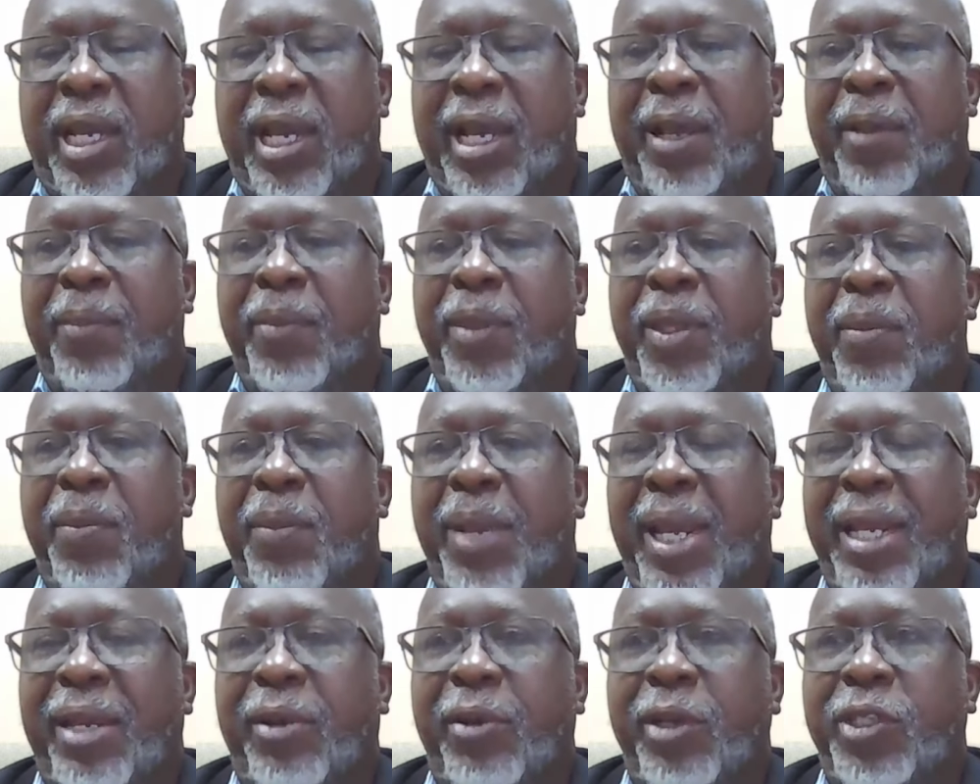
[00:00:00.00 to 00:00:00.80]
The
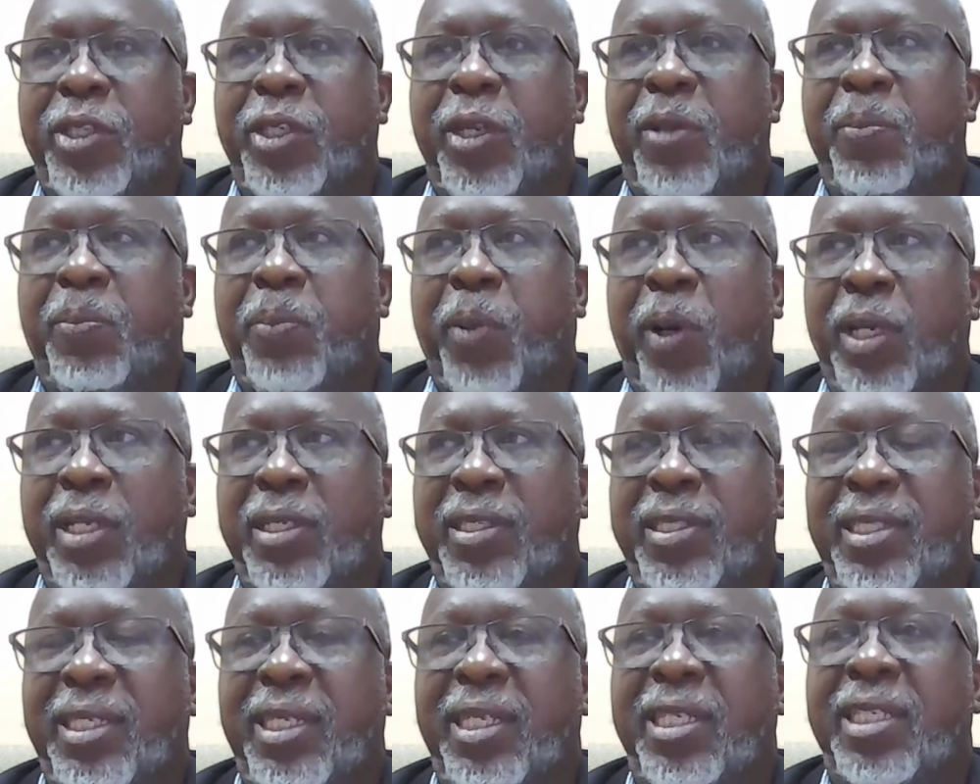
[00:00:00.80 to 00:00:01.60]
migration
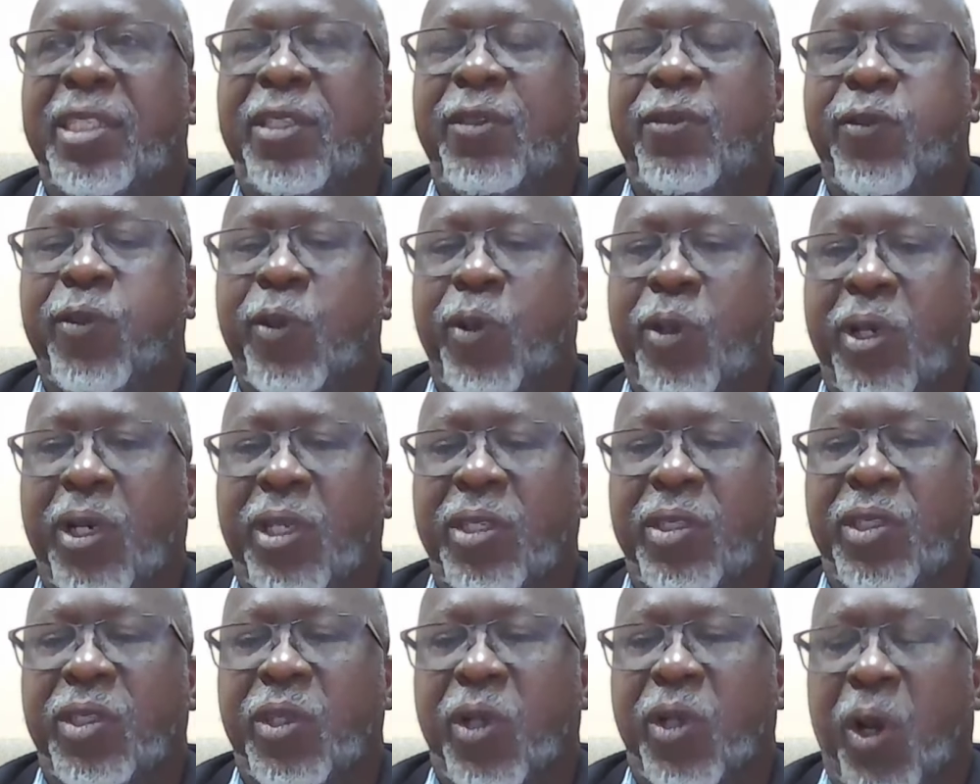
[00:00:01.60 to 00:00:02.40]
policy is
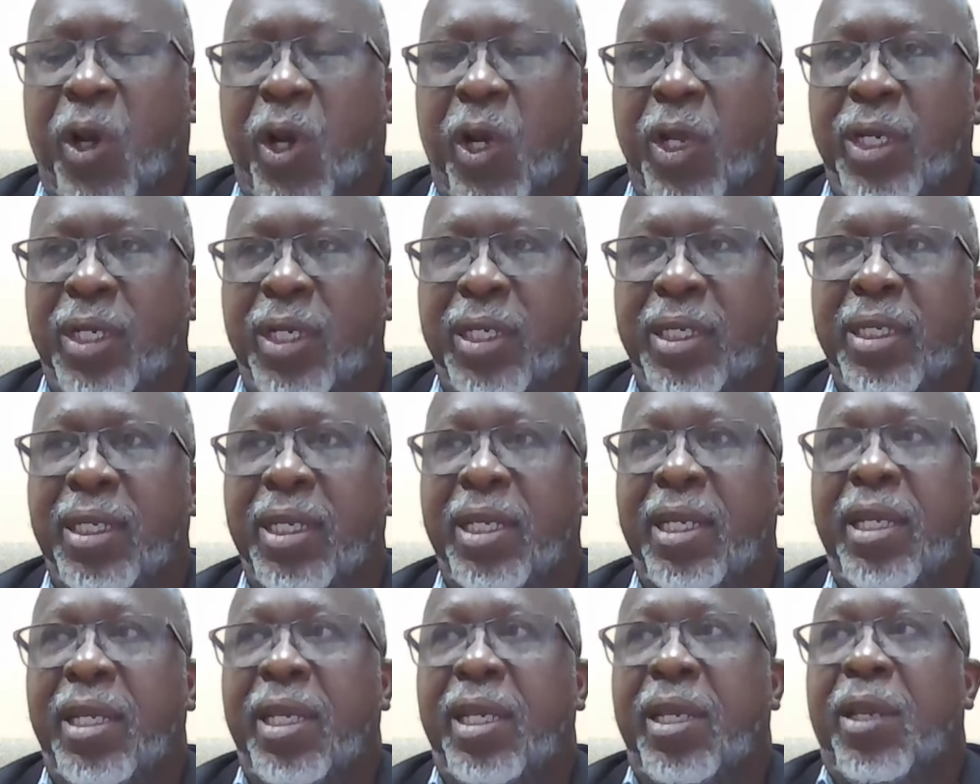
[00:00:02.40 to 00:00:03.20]
focused
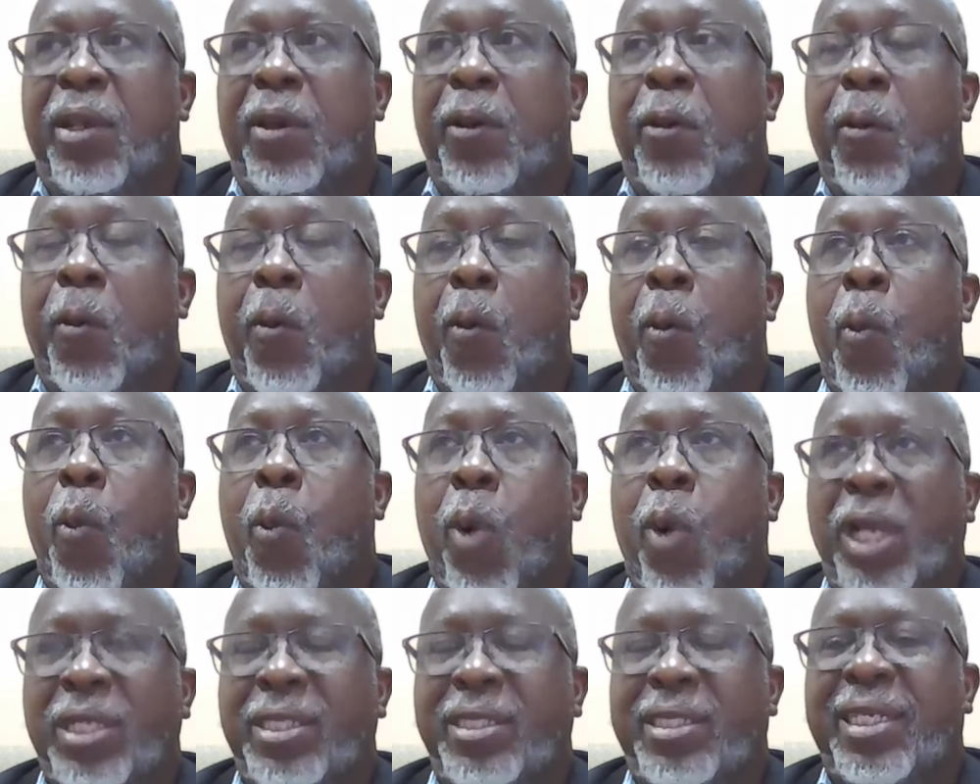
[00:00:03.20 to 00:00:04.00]
on
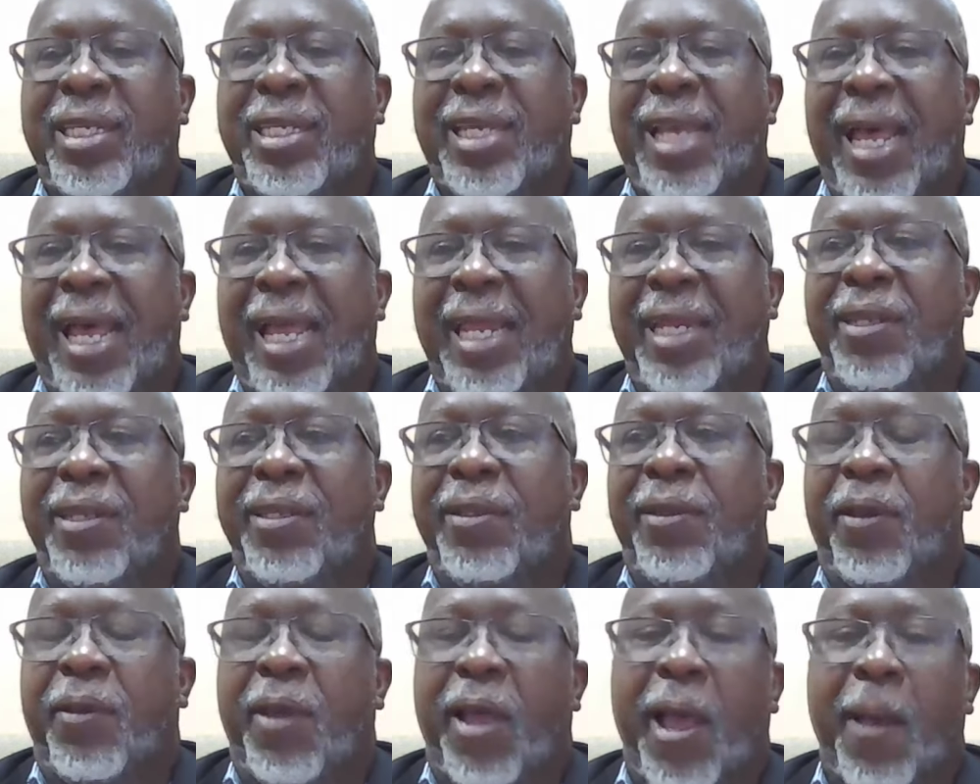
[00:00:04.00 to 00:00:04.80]
what
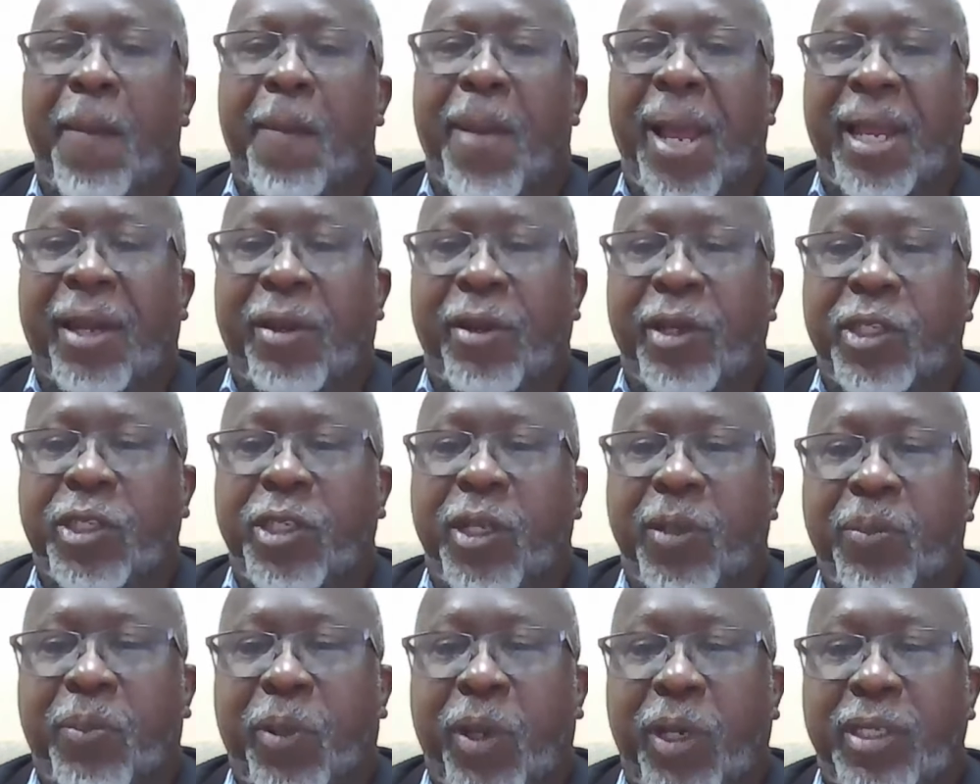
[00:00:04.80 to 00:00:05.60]
can a
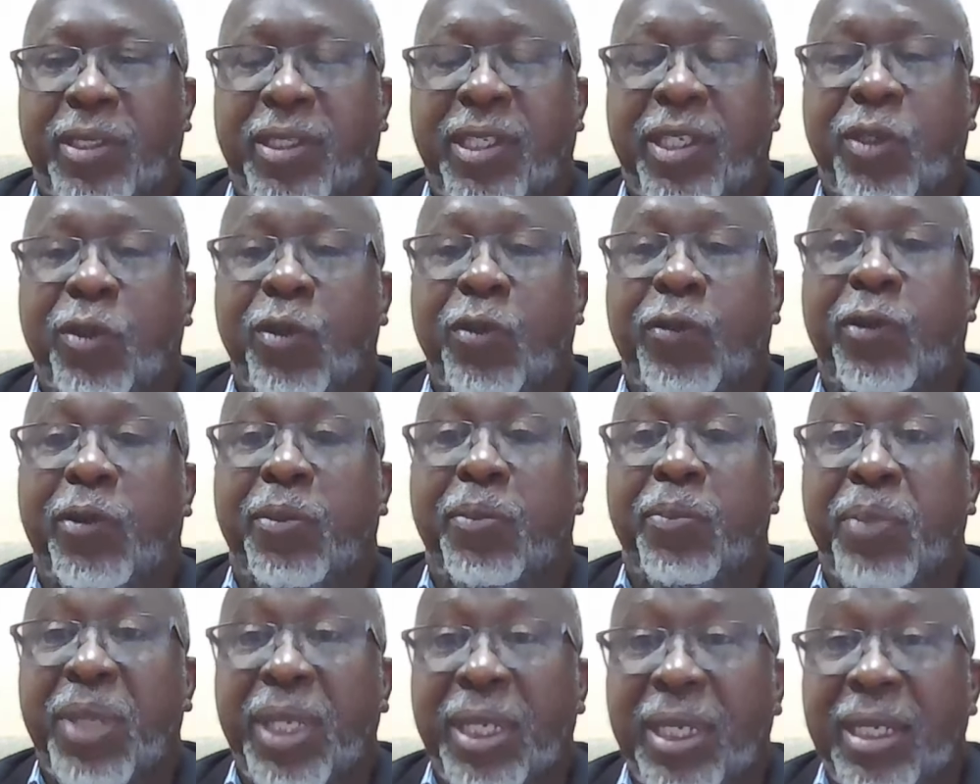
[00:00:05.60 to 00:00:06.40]
migration policy do
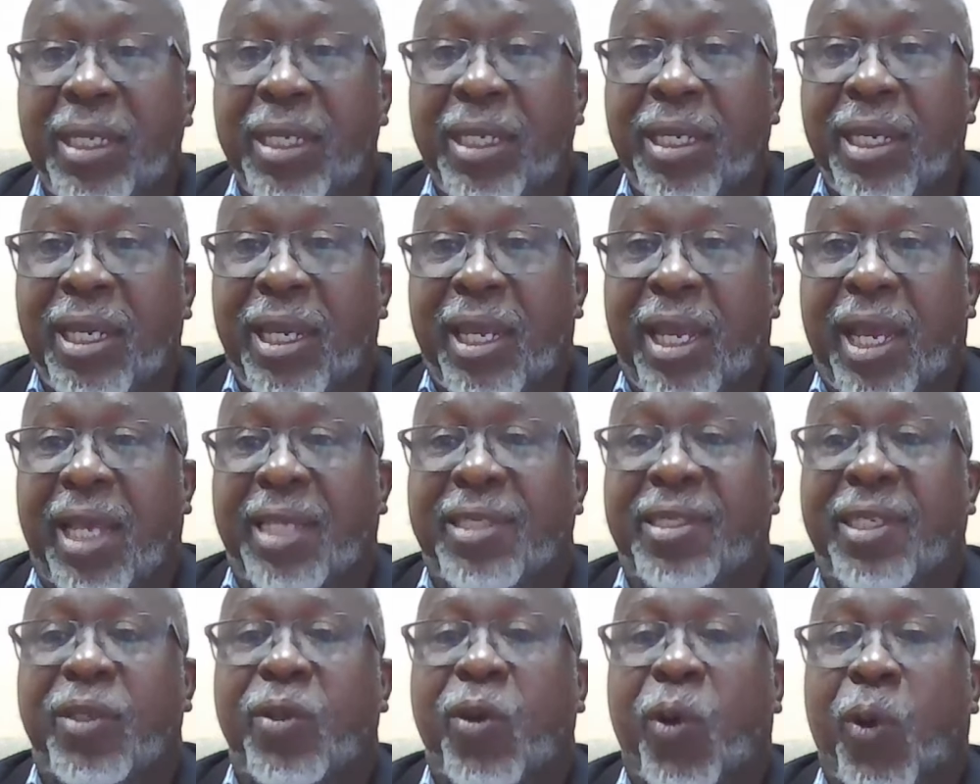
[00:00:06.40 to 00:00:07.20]
for me
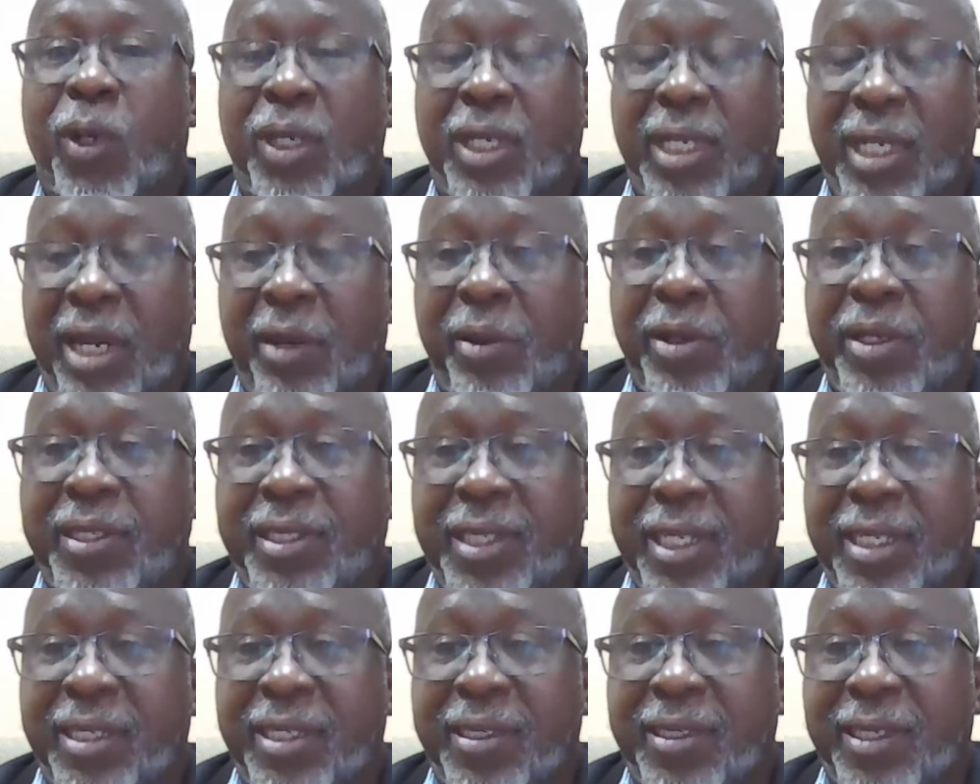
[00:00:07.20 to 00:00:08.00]
as an
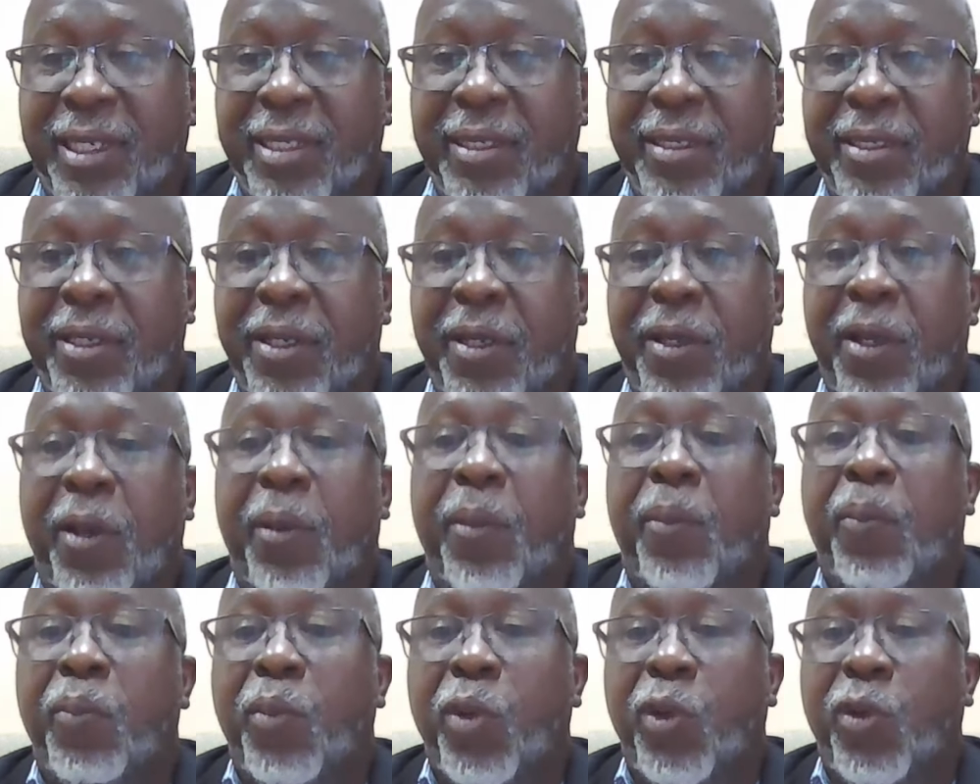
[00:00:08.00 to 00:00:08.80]
ordinary citizen
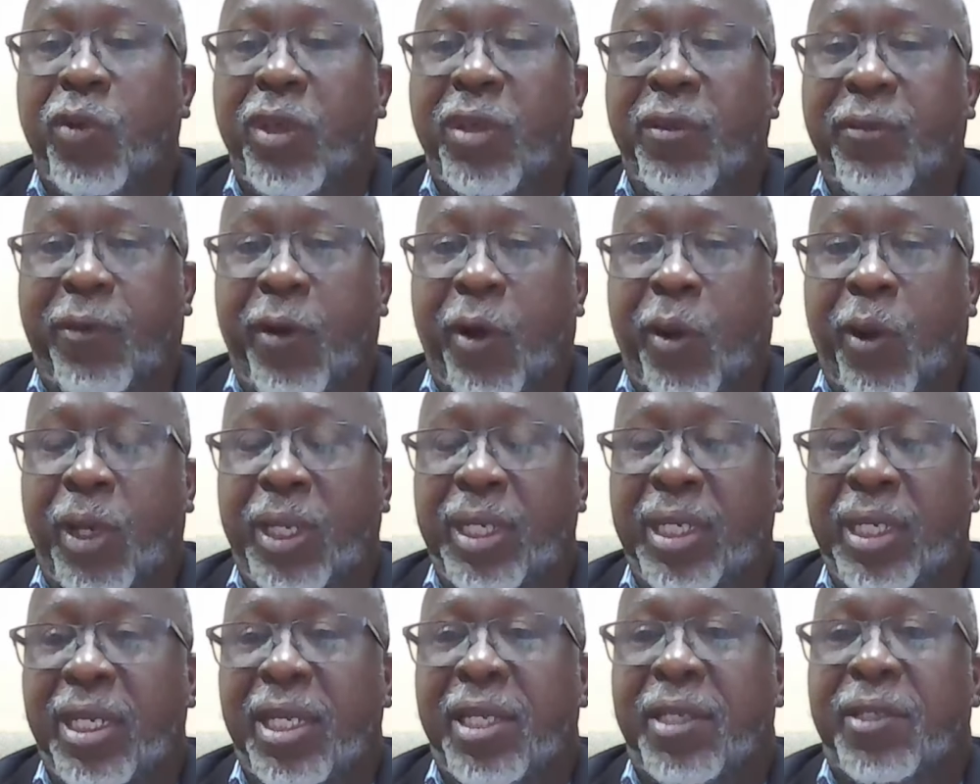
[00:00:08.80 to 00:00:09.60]
moving
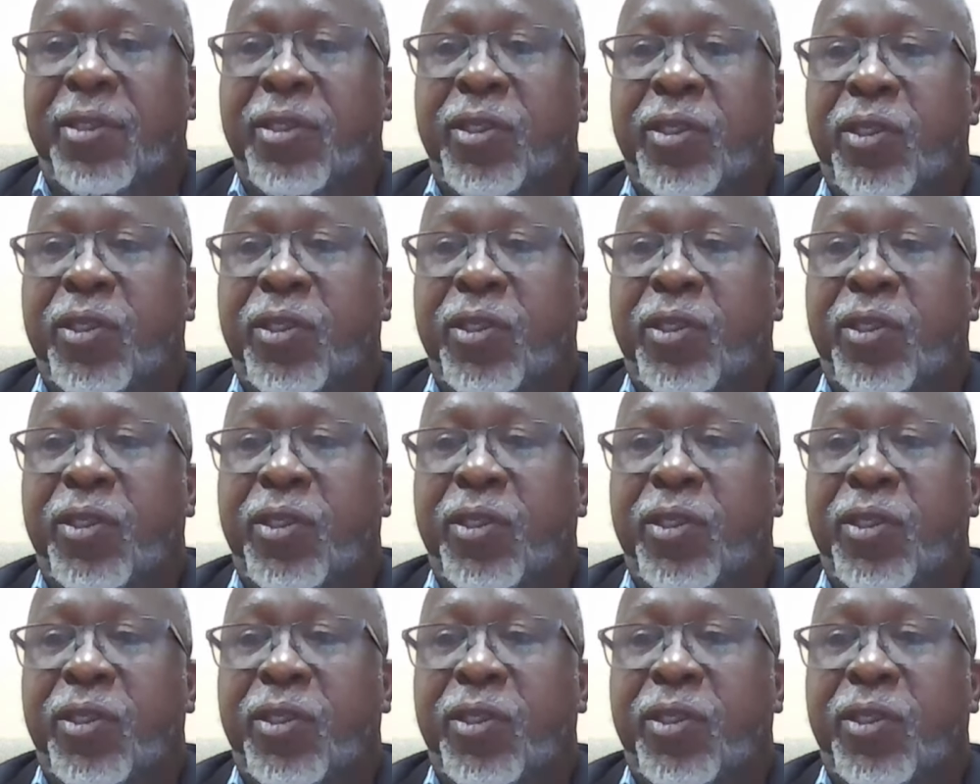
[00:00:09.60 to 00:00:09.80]
forward,